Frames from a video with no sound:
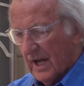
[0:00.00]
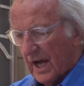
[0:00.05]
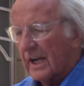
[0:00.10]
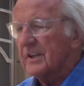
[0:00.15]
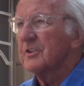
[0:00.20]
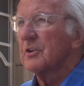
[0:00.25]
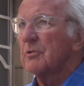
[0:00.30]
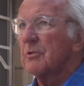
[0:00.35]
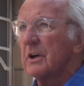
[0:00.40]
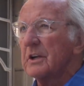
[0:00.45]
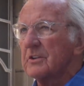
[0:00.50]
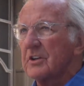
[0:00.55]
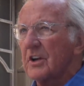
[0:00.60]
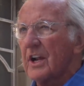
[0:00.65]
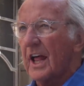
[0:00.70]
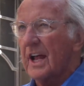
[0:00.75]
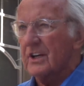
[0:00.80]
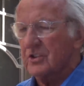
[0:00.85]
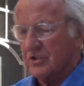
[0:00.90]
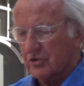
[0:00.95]
Under
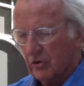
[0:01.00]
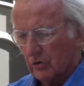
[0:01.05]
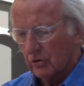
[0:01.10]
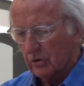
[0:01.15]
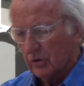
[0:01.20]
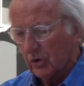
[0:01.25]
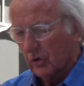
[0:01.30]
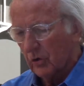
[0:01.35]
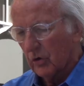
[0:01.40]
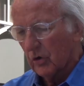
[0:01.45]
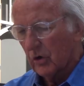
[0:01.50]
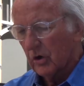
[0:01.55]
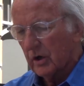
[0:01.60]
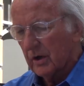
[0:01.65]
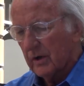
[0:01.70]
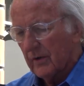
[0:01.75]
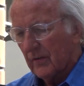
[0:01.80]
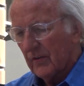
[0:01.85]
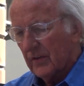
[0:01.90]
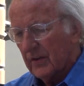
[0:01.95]
international
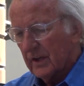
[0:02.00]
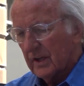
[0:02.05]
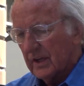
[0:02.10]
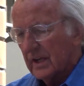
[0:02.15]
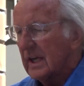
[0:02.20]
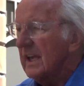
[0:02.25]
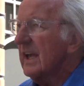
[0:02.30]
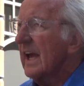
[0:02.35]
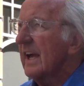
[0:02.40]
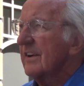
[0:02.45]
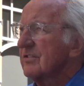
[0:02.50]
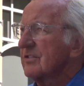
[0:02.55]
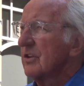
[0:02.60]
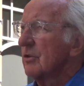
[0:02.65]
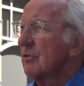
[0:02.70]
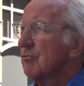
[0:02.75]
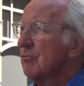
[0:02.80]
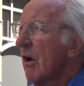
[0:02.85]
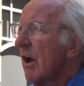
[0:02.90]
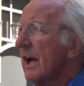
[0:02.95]
law, he has
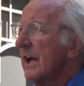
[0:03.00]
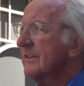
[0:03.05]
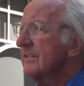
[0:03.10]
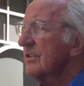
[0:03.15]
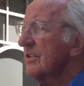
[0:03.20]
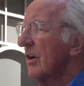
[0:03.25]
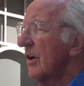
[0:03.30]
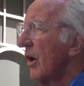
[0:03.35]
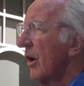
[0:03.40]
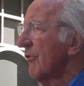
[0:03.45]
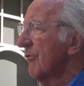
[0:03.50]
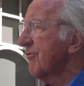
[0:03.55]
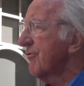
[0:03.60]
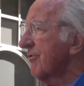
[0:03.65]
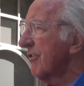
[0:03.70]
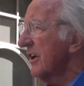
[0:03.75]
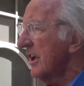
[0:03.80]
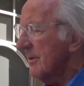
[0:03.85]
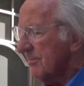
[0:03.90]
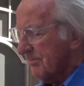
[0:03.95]
the right
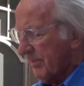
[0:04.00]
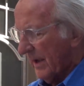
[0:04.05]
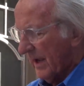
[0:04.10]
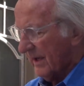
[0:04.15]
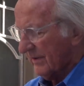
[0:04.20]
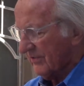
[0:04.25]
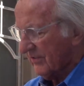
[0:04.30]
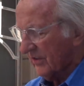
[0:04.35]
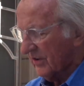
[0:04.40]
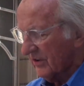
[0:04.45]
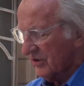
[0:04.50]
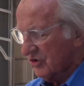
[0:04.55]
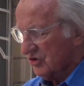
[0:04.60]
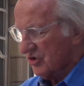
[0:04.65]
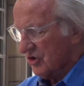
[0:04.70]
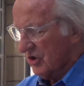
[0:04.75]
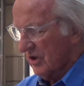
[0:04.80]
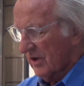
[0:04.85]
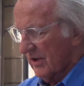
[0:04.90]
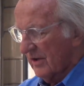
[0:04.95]
of free
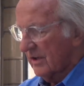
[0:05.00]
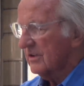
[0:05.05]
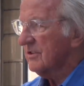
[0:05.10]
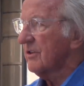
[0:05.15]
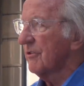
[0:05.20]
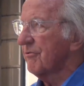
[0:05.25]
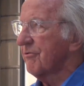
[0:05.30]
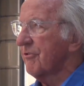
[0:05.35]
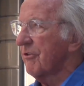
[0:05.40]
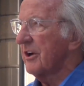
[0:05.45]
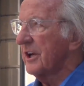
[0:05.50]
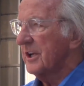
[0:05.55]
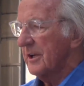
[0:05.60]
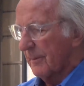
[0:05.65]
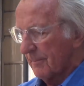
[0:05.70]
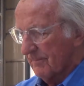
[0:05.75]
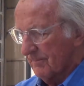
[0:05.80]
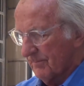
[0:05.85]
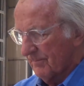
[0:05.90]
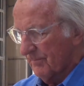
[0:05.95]
passage to
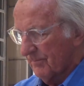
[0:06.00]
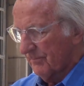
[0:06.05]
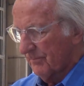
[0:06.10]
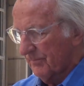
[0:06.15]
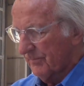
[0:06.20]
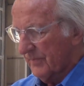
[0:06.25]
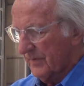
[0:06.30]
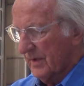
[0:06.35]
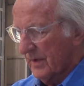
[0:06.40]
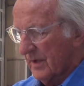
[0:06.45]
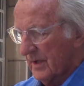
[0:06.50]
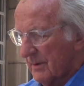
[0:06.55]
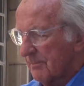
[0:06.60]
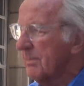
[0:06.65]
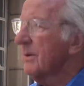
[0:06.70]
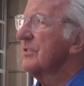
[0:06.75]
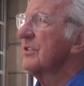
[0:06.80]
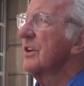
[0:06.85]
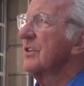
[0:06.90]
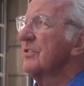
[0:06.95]
freedom,
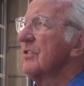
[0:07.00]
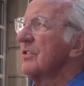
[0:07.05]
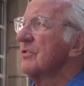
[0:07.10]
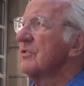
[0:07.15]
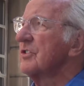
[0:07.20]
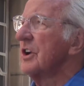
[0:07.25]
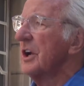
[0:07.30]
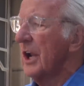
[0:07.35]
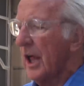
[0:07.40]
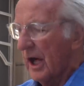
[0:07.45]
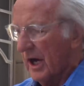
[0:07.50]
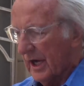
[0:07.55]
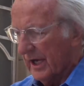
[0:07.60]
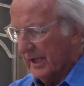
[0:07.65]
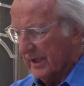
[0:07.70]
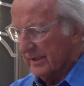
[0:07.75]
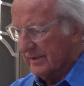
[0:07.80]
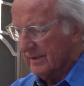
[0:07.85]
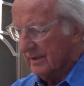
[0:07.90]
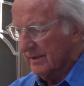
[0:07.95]
but this is
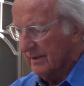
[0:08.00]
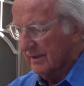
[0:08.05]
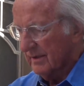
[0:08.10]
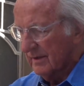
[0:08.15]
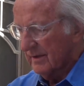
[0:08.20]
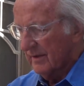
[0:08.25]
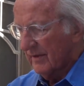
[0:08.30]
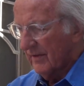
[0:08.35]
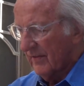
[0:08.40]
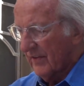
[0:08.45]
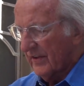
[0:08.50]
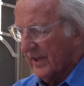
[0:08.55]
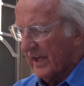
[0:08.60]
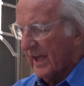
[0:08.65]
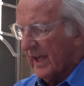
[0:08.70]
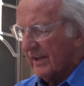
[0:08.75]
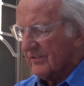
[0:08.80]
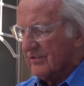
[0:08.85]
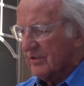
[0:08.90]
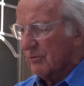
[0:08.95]
denied.
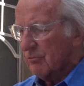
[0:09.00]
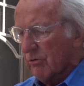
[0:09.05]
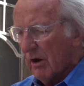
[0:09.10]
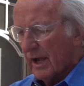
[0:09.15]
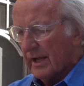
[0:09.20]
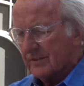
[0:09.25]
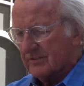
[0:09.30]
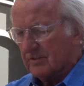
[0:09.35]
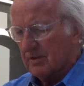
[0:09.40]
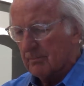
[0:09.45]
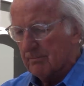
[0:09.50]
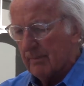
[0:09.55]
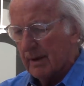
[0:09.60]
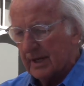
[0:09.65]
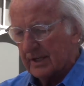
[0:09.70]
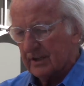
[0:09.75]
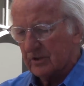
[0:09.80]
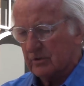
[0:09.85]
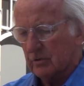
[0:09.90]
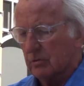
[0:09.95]
He has the right to
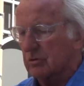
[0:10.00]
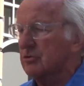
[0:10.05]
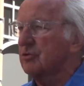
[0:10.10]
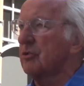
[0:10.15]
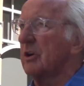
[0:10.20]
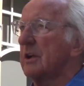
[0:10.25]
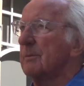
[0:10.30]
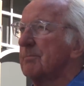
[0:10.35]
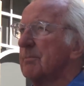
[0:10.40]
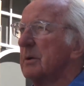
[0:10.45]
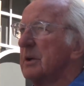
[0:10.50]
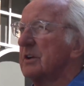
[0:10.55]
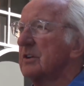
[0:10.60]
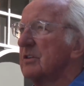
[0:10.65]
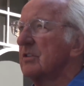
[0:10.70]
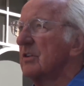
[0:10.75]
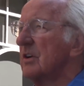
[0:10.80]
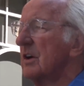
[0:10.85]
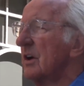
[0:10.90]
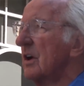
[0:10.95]
medical
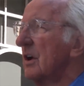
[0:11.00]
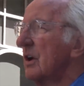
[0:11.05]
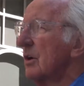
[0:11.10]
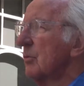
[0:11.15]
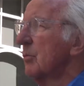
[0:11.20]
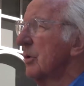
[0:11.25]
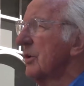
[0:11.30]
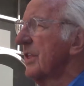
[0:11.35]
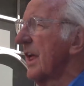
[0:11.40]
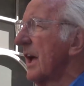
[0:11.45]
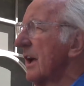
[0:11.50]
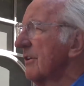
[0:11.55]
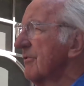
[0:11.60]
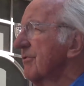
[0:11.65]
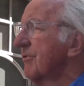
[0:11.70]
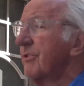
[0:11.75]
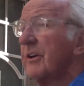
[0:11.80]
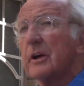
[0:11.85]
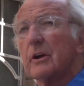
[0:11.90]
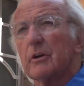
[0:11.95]
treatment
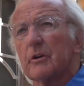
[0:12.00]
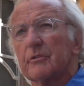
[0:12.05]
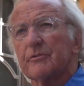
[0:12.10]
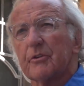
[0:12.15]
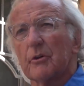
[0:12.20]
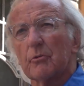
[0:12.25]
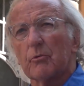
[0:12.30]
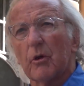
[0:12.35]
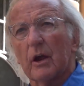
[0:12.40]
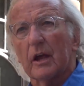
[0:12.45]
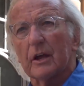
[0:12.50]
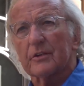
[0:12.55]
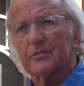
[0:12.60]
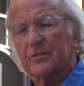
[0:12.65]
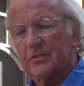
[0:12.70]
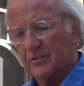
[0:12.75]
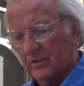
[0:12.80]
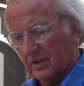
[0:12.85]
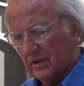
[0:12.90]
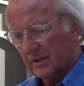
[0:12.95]
without fear of
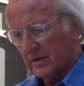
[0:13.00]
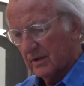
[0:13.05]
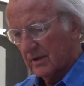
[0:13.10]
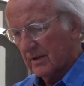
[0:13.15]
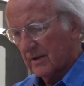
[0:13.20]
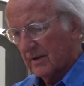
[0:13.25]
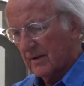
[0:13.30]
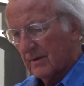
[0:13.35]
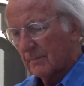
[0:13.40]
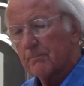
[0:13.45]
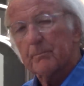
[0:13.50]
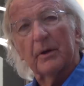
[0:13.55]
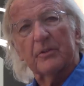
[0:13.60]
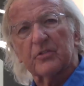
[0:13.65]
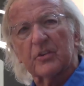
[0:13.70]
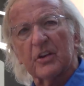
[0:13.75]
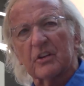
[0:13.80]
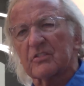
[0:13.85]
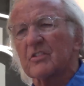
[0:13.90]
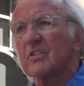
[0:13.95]
arrest,
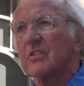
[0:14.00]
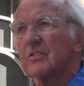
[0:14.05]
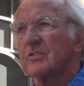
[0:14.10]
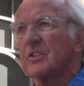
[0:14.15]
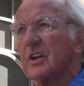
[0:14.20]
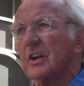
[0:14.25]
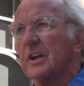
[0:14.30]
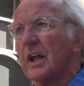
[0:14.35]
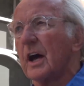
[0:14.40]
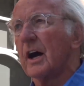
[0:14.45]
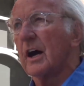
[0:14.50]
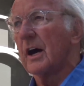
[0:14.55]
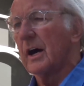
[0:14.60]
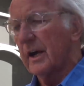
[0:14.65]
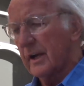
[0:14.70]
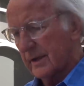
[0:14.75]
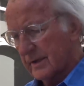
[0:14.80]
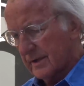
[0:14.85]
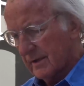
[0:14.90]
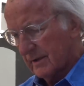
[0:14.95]
but this is
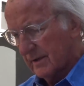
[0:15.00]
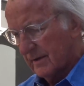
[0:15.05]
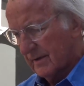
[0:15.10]
denied.